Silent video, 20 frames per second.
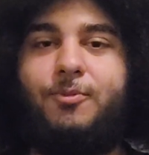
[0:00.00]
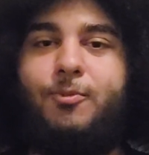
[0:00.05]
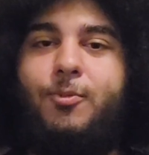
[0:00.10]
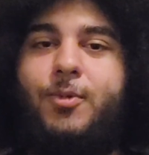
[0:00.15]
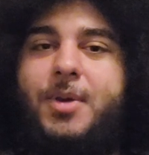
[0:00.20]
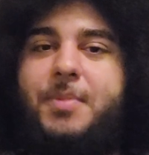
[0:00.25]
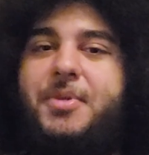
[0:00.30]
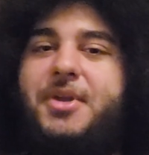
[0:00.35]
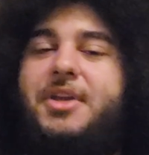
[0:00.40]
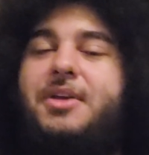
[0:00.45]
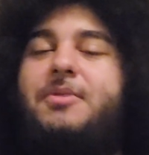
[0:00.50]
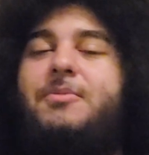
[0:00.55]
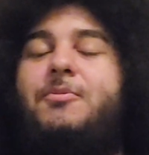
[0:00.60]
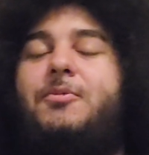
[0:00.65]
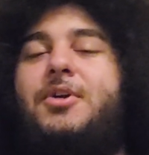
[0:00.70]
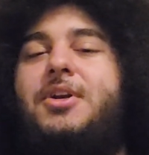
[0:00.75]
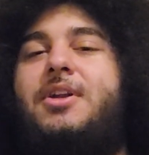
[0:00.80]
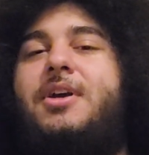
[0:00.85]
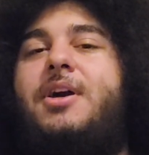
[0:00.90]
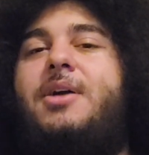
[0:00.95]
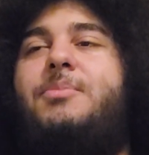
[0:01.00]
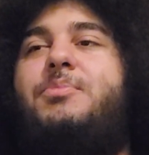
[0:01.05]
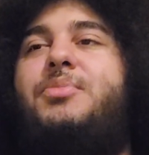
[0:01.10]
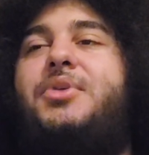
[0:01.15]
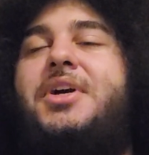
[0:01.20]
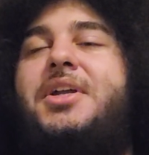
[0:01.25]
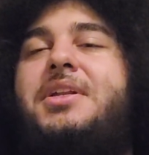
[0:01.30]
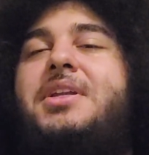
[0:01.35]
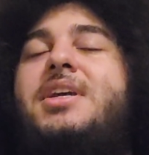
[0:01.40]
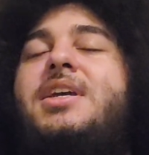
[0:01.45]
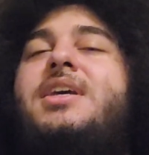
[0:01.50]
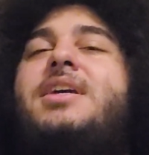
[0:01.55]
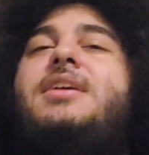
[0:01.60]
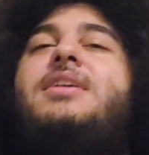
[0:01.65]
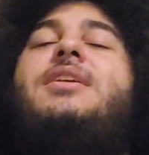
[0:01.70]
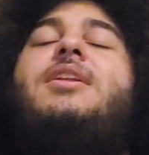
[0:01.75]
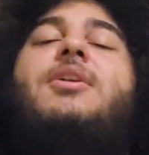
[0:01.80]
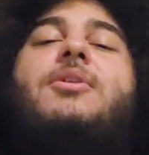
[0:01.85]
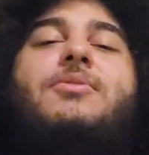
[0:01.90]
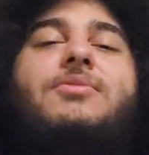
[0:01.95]
whipping and whatnot. But,
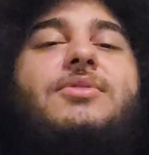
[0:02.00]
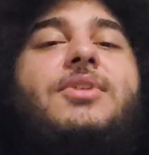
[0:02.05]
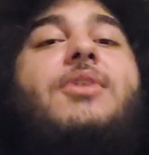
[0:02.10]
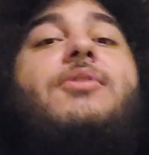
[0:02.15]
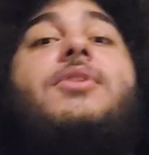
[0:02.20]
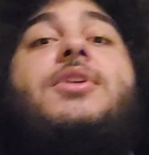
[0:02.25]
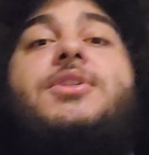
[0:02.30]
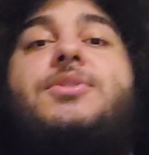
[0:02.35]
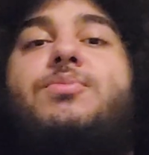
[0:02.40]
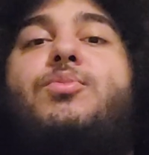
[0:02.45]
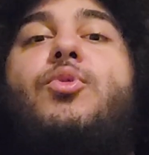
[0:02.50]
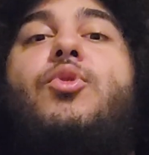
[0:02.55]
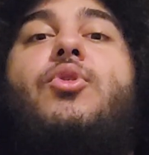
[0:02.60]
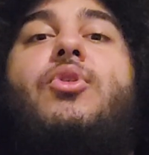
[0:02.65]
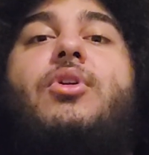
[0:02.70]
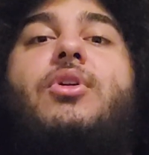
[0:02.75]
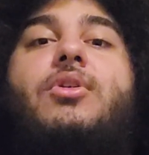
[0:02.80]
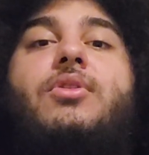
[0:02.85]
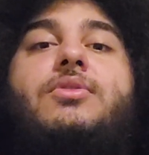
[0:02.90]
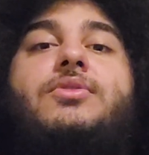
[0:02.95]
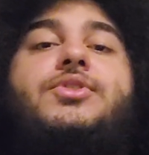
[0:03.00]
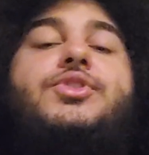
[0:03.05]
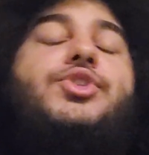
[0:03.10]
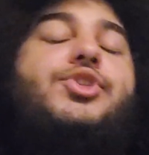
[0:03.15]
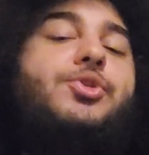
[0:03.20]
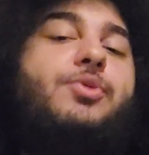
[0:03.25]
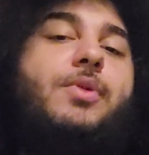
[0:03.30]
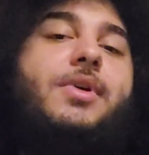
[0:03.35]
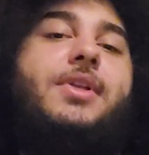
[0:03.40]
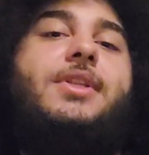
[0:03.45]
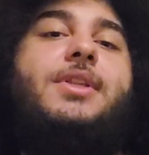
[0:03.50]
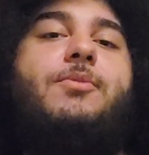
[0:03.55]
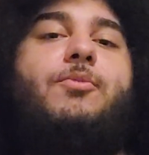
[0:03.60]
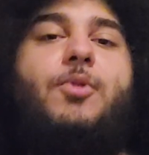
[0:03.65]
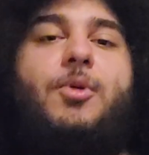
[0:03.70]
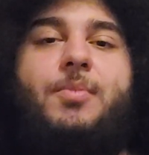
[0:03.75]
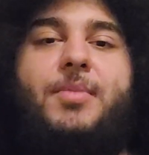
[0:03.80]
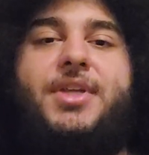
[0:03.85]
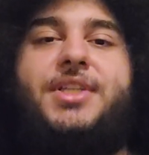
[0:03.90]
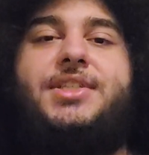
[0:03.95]
there is more to it than
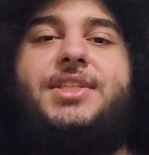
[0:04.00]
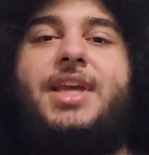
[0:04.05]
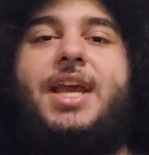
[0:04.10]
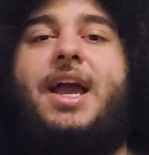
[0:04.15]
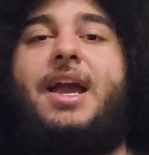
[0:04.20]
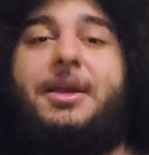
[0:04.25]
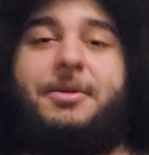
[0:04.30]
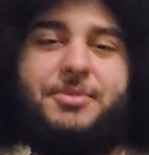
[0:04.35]
what meets the eye.